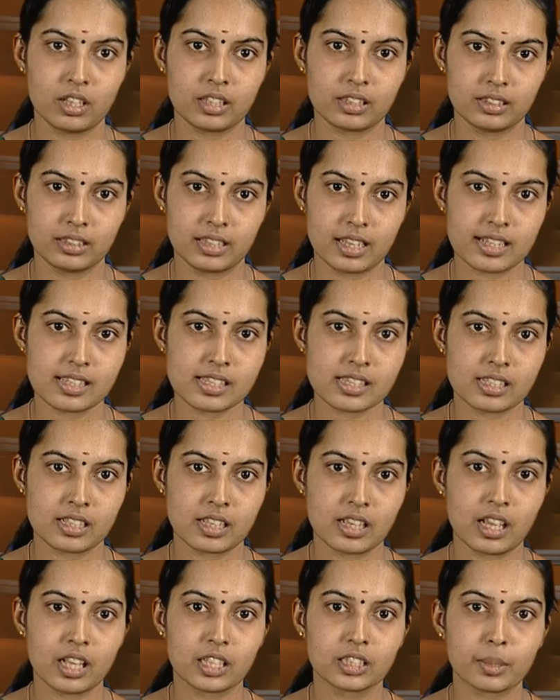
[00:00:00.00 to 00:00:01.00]
Thus,
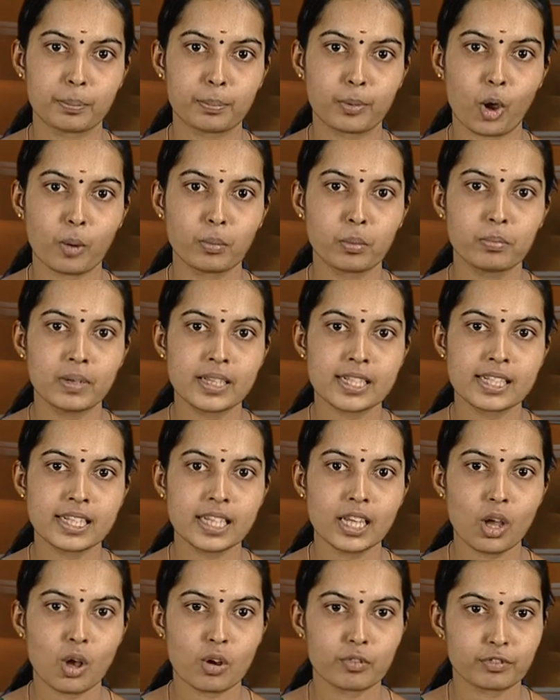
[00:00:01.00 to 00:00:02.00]
the
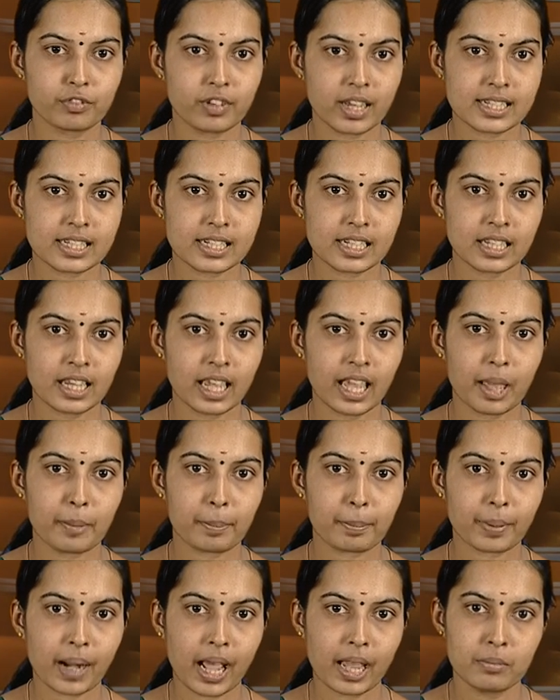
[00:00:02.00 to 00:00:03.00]
probability of getting a
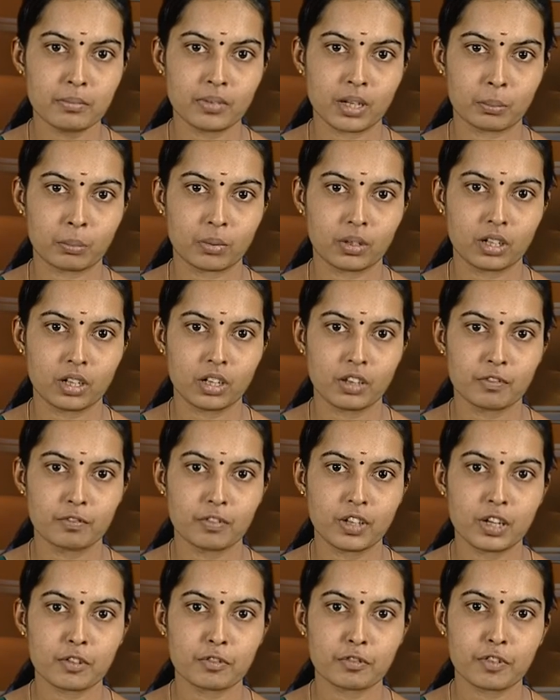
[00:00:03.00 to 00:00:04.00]
prime number
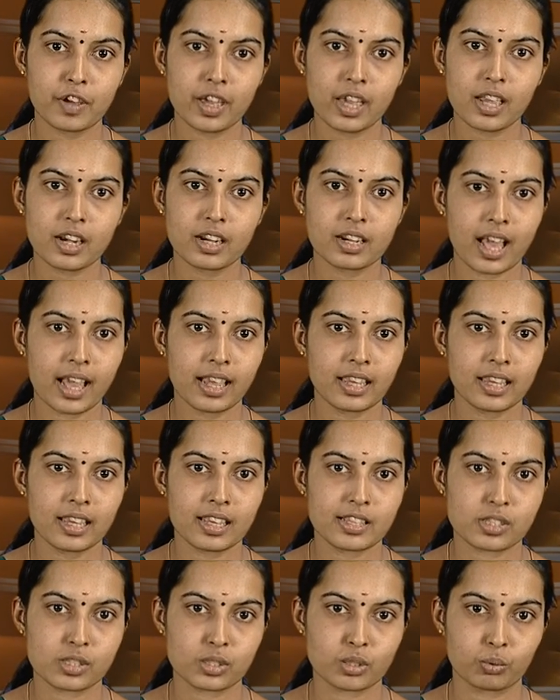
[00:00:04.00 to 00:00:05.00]
when a fair die
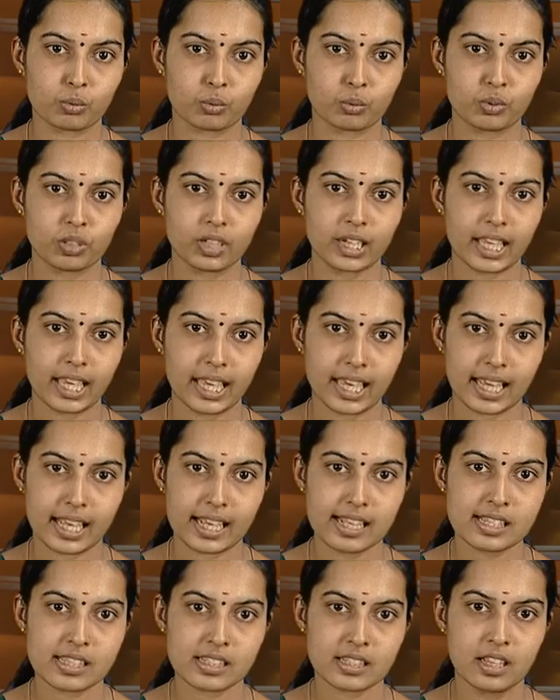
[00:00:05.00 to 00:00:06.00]
is thrown
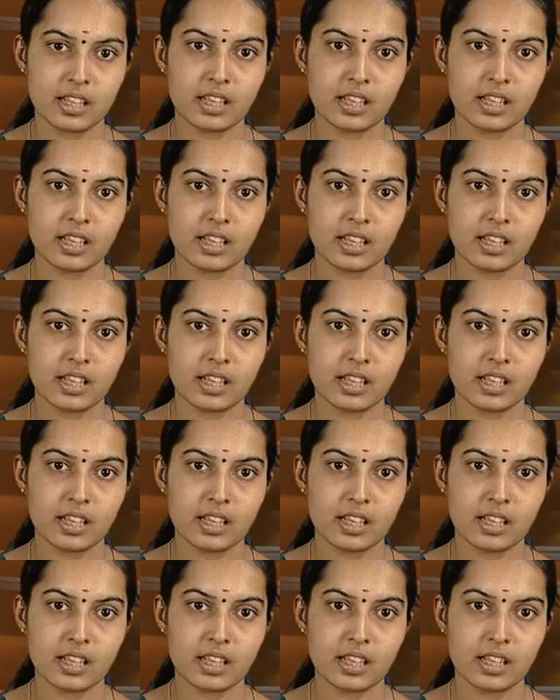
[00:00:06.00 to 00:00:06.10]
is